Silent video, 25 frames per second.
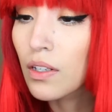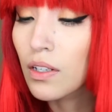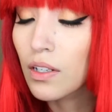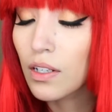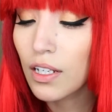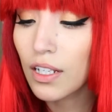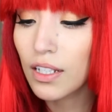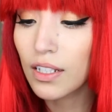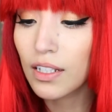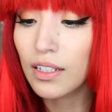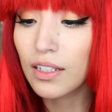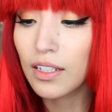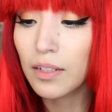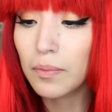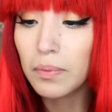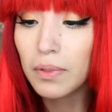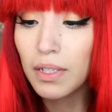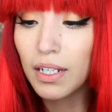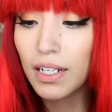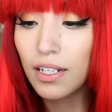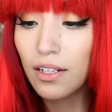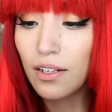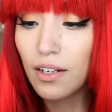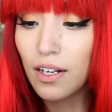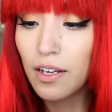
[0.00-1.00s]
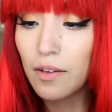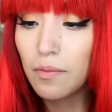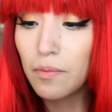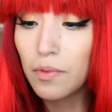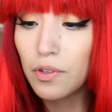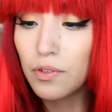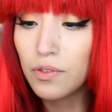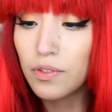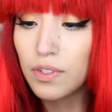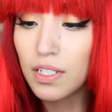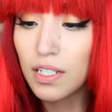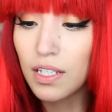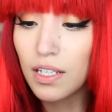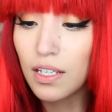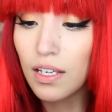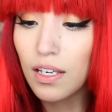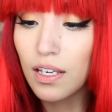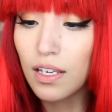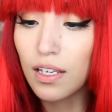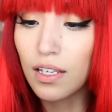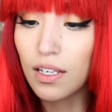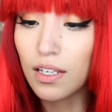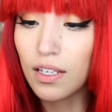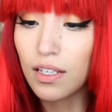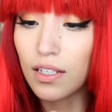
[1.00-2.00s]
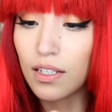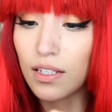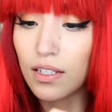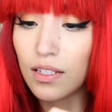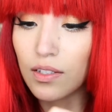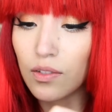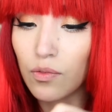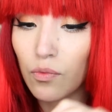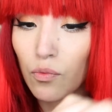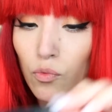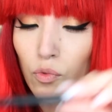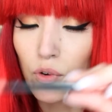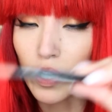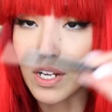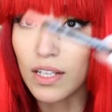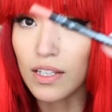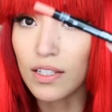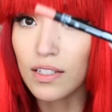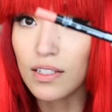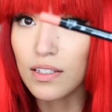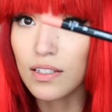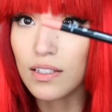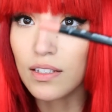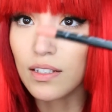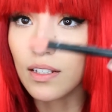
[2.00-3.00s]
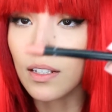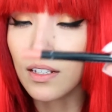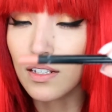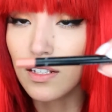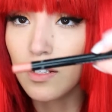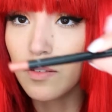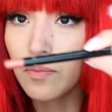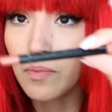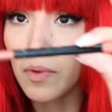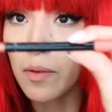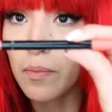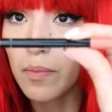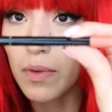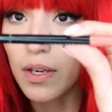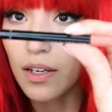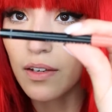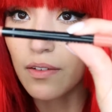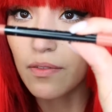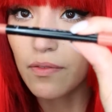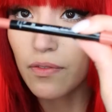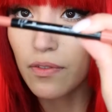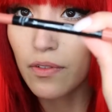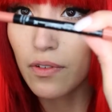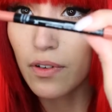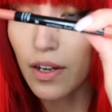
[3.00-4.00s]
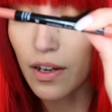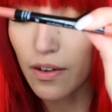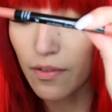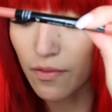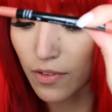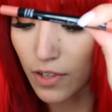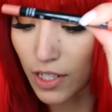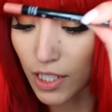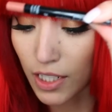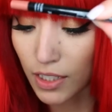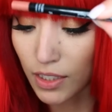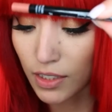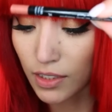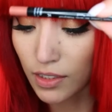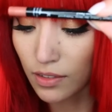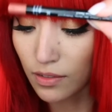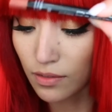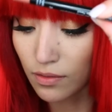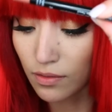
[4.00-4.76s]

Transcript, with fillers: And the lip liner I'm using is 1C by Makeup Forever.